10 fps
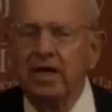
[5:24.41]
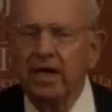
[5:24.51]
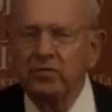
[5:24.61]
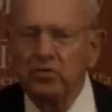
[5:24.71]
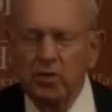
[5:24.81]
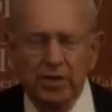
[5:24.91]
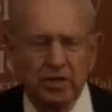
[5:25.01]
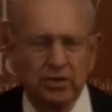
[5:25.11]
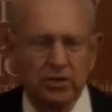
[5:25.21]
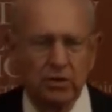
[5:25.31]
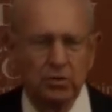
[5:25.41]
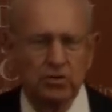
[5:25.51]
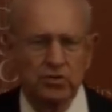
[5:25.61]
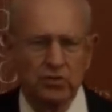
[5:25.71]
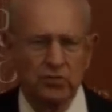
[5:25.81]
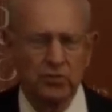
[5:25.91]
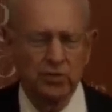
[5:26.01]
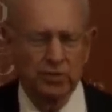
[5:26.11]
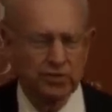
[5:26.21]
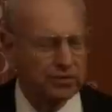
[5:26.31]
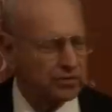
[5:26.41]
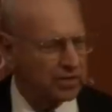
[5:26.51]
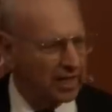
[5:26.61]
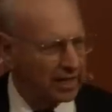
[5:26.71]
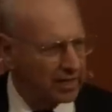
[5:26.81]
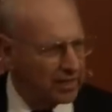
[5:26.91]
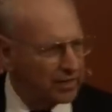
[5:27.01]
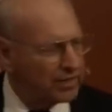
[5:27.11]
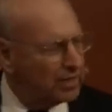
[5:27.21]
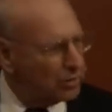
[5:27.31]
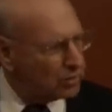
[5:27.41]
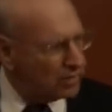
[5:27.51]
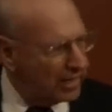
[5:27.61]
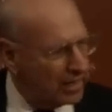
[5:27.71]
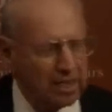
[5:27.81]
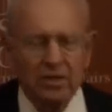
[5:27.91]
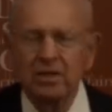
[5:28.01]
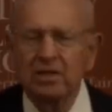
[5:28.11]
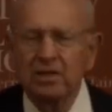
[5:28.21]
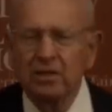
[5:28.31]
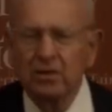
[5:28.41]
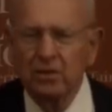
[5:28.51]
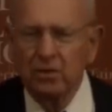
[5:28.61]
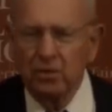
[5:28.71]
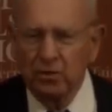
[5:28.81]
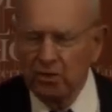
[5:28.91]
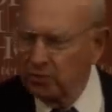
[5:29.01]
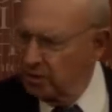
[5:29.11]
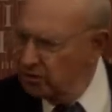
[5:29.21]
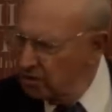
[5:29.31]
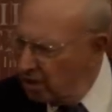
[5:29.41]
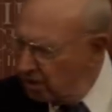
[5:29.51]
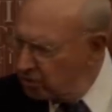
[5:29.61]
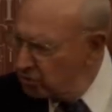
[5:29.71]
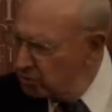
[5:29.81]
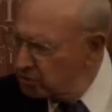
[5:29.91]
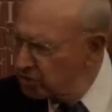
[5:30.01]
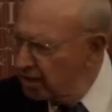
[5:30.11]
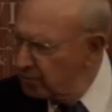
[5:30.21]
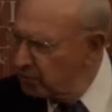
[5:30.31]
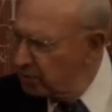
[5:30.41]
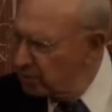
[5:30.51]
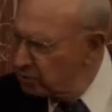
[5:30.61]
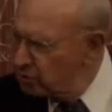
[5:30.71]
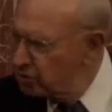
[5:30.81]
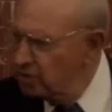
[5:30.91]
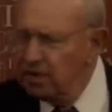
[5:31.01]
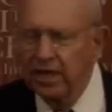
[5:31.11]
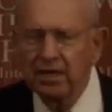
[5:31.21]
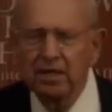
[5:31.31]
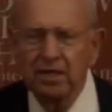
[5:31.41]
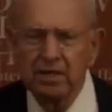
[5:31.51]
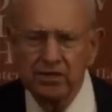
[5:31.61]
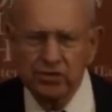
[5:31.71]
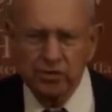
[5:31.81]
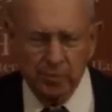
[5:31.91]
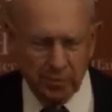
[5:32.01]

I've avoided the use of words like theocratic, although it is hard to escape the notion that it is